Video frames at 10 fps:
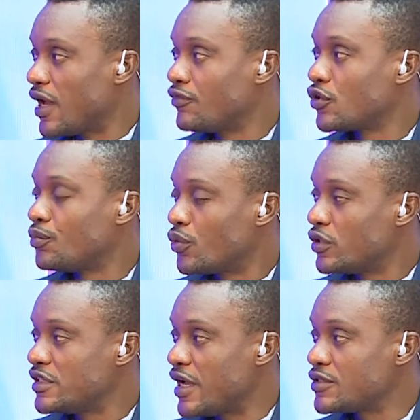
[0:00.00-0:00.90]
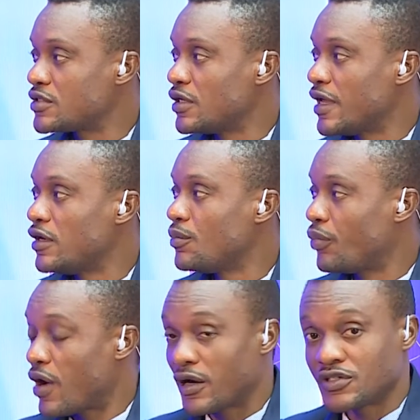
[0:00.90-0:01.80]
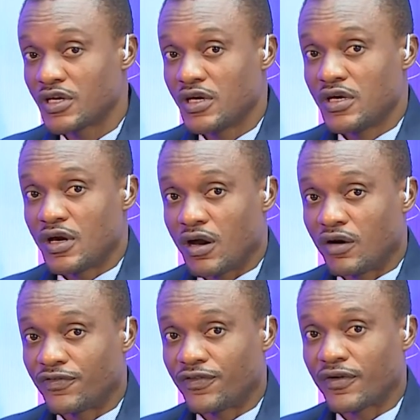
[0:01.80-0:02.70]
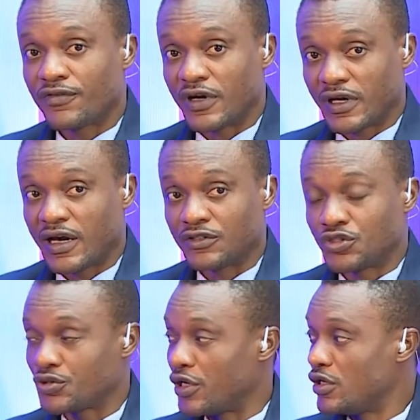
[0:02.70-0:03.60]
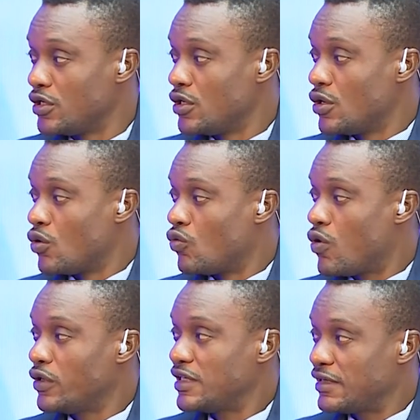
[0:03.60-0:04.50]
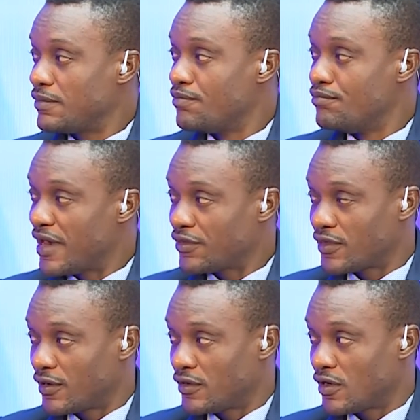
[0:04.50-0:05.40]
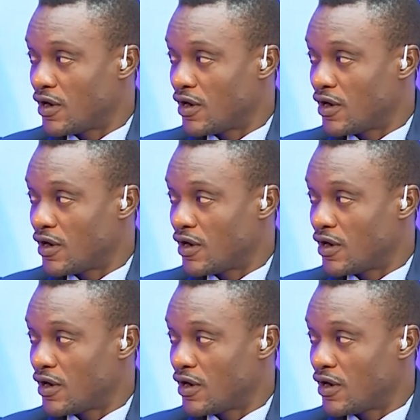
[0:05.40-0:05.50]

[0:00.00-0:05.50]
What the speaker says: will have to protest in any part of the country, what method